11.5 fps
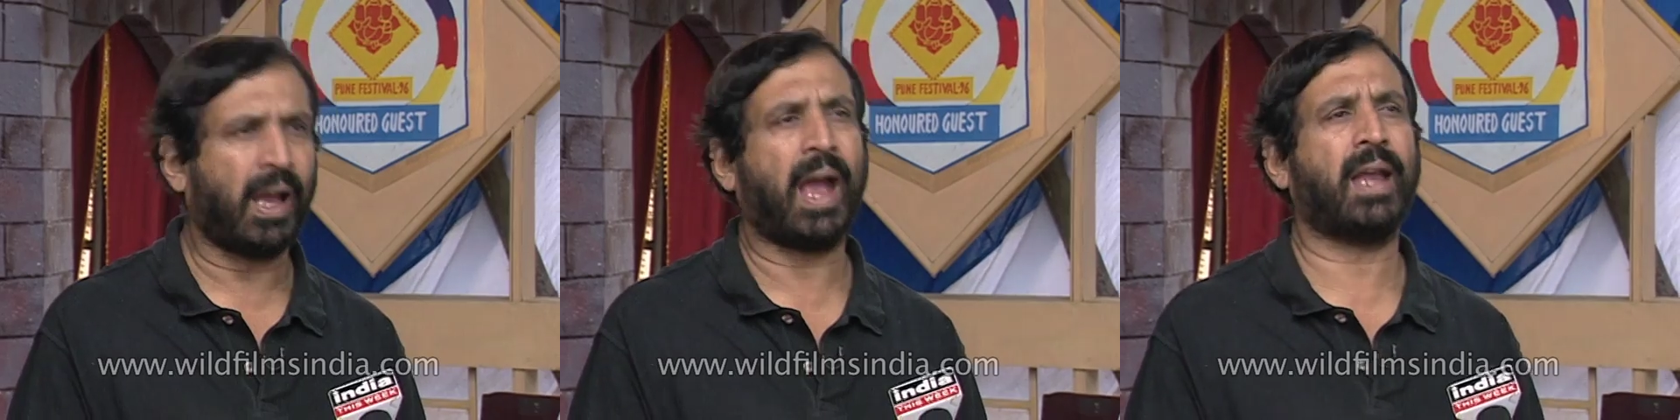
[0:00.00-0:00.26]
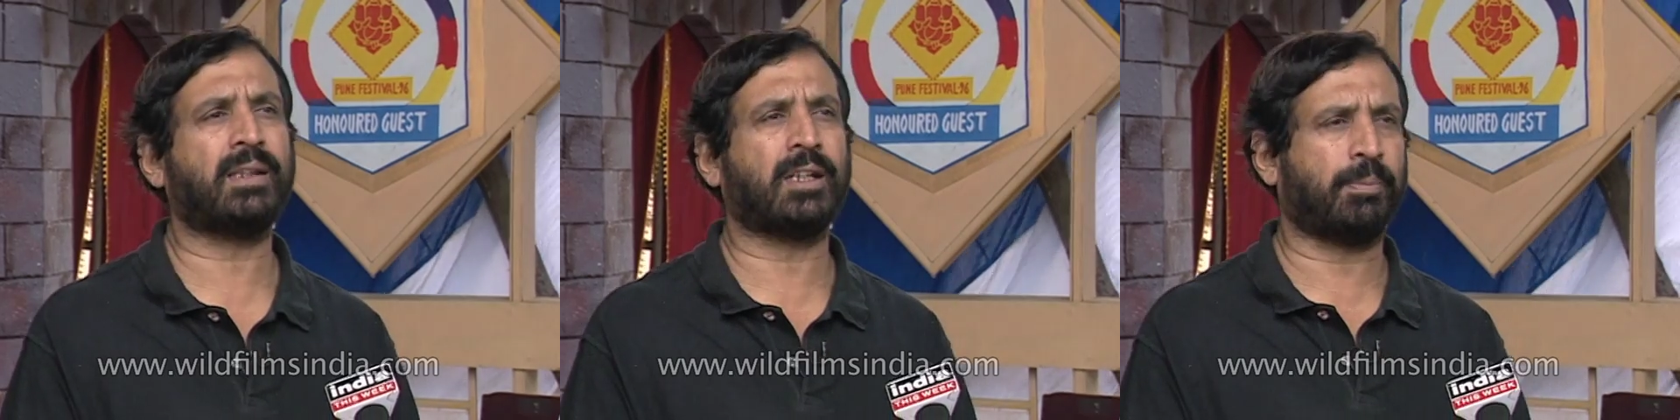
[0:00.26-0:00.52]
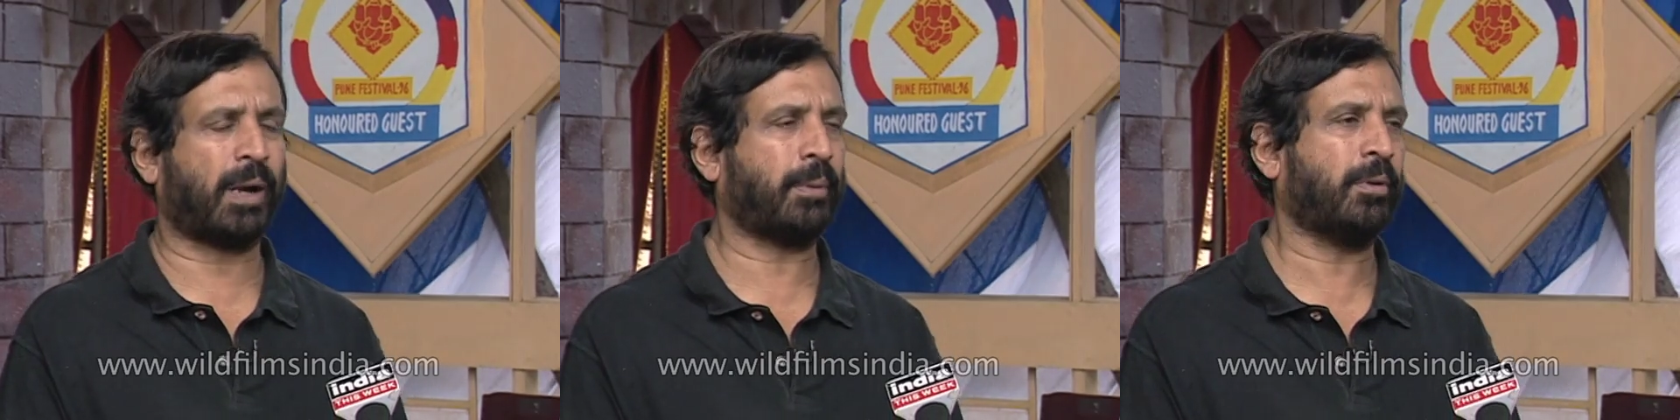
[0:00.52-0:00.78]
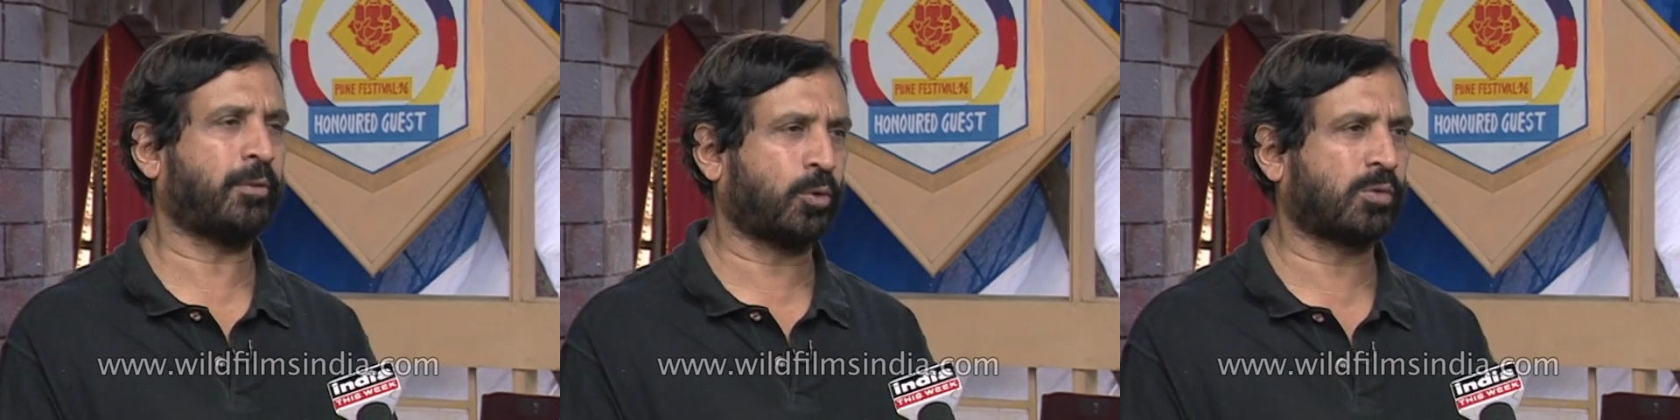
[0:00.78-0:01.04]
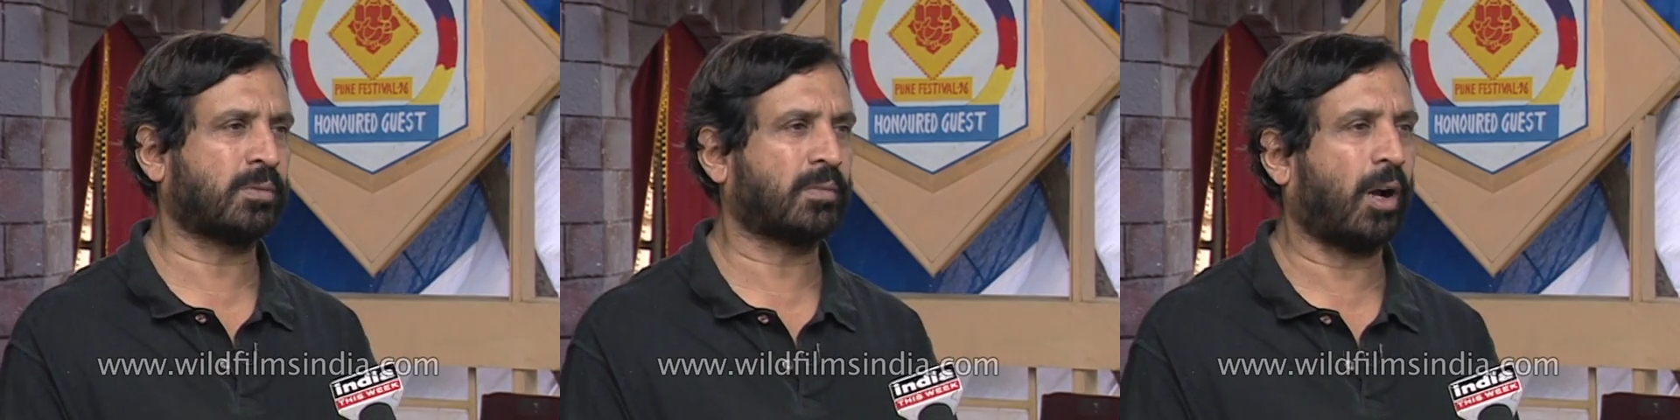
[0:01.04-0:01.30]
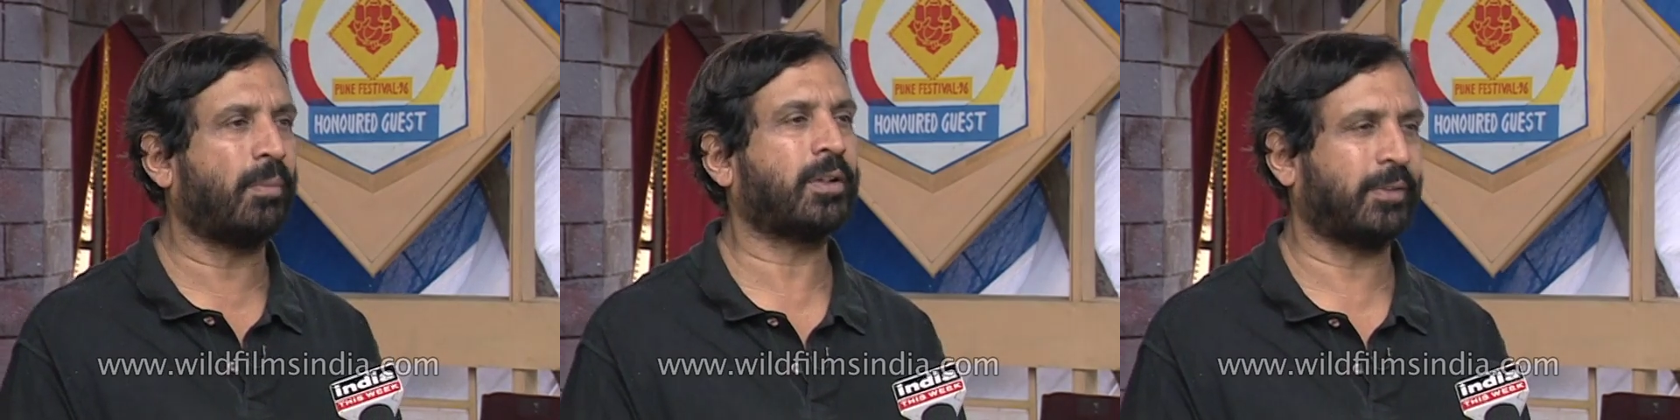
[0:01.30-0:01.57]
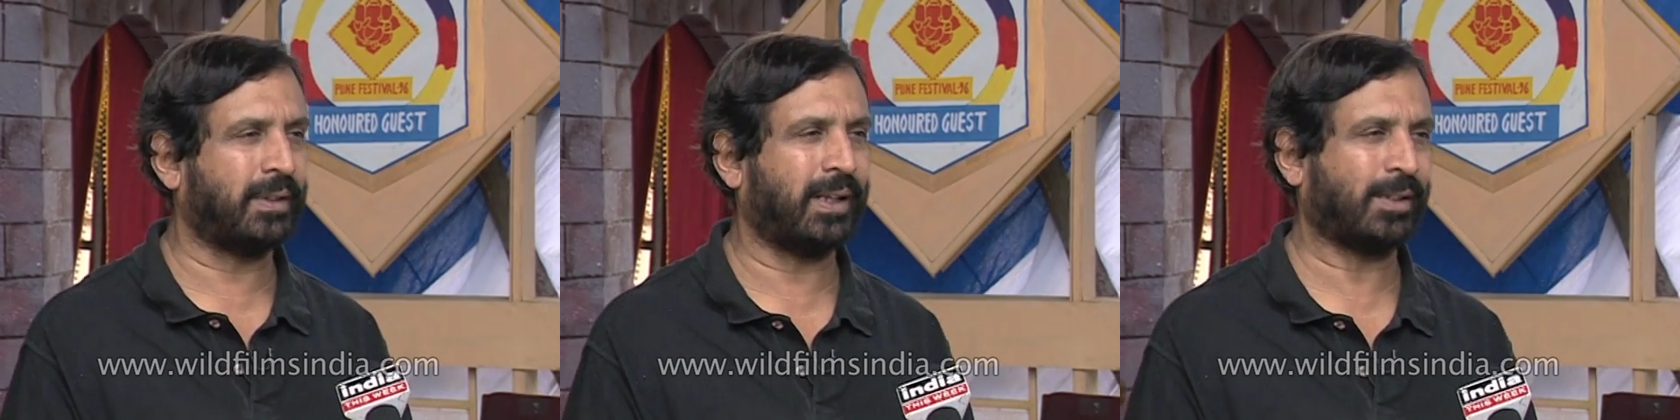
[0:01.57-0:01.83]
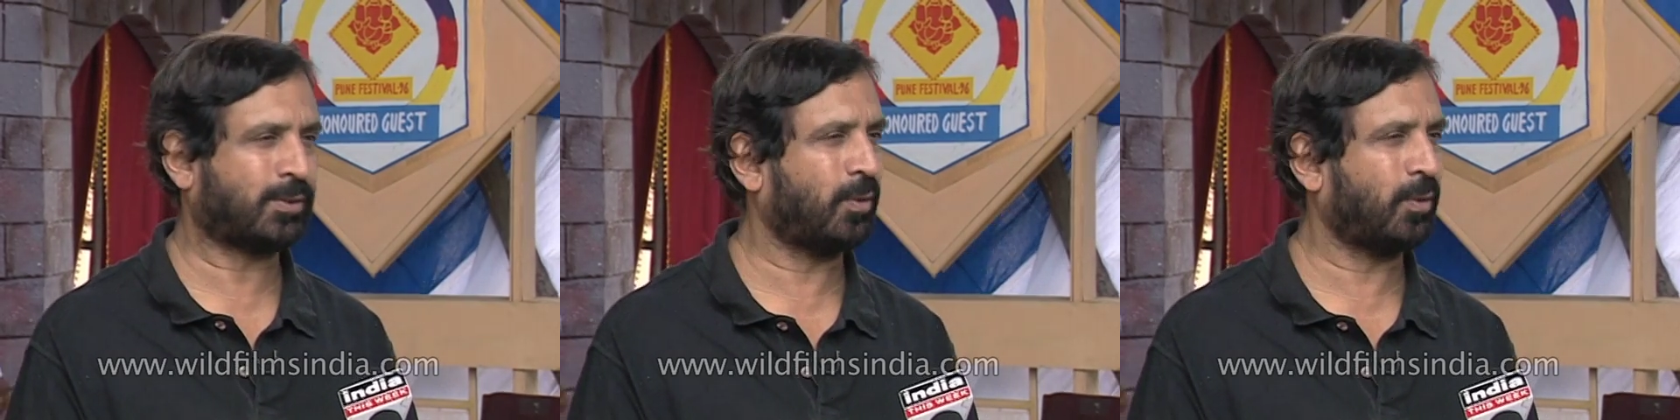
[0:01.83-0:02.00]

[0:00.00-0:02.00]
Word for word: and the Department of Tourism Government of India.